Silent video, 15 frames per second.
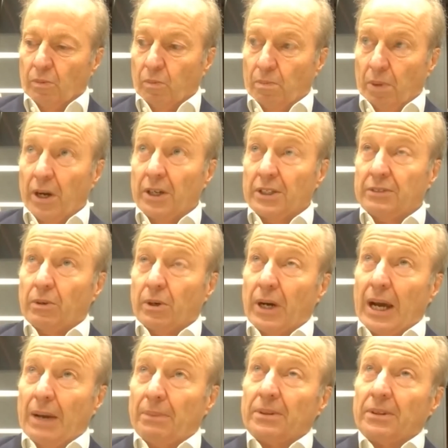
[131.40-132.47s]
part of
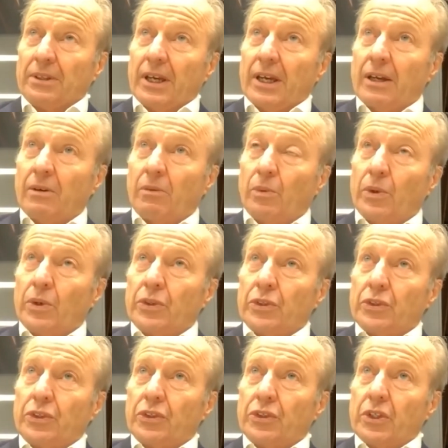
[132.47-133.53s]
what happened there
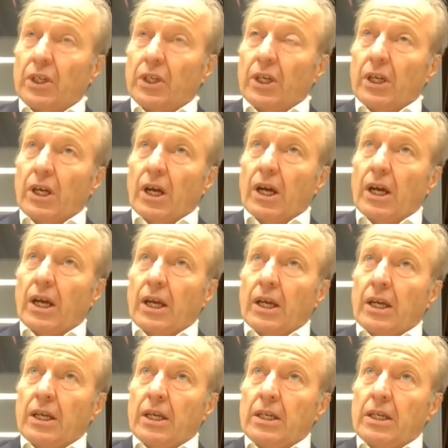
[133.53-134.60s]
was
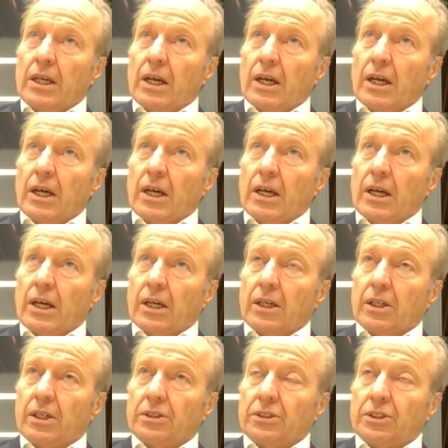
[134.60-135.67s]
a
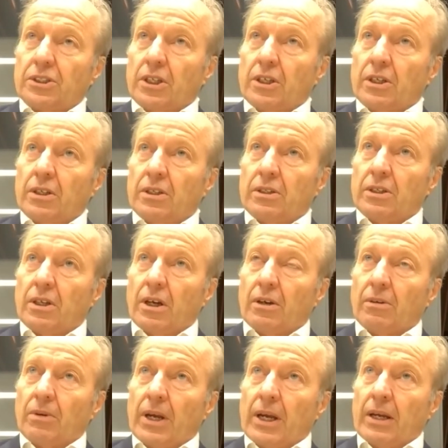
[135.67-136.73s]
concern
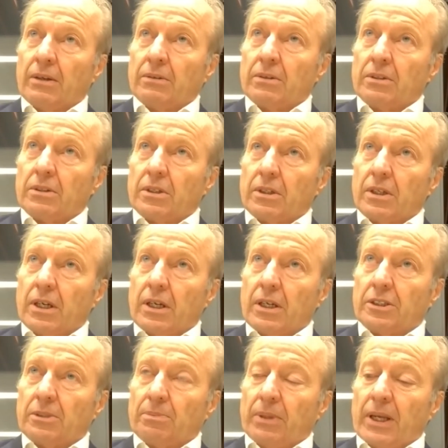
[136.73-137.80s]
around
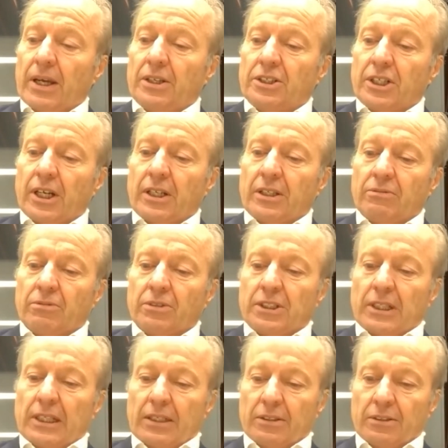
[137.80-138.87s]
supply chain
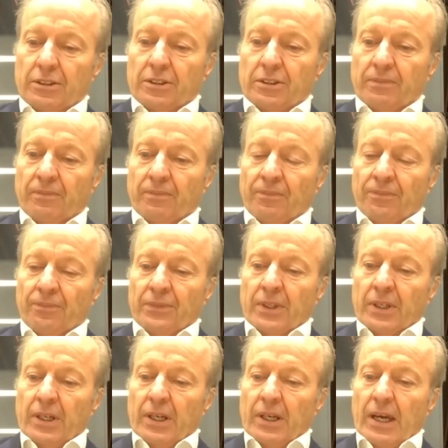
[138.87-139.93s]
resilience.
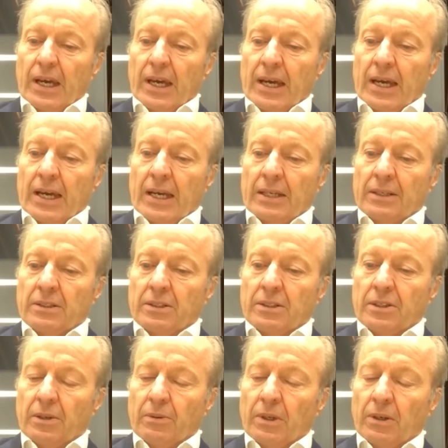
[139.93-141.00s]
And
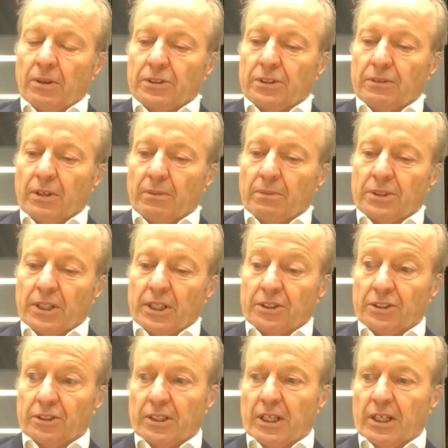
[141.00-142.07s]
there were lots of
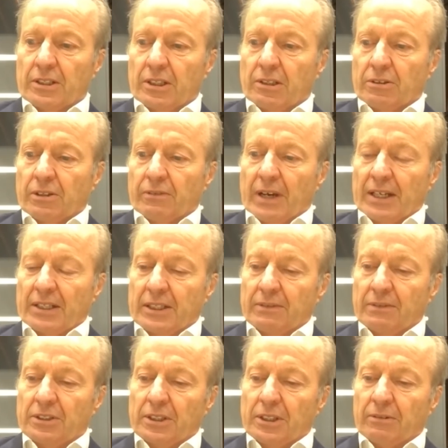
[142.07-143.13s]
conversations and actually a lot of
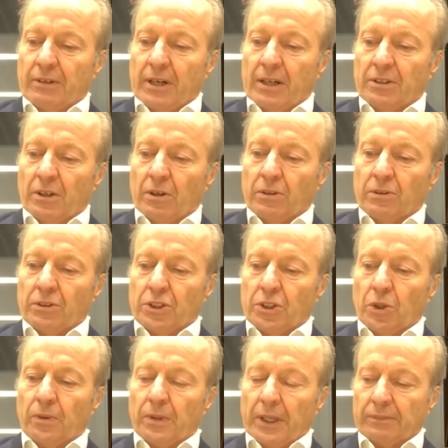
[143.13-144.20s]
activity around
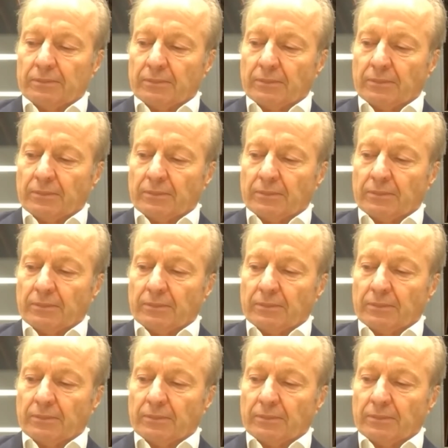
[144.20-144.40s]
onshoring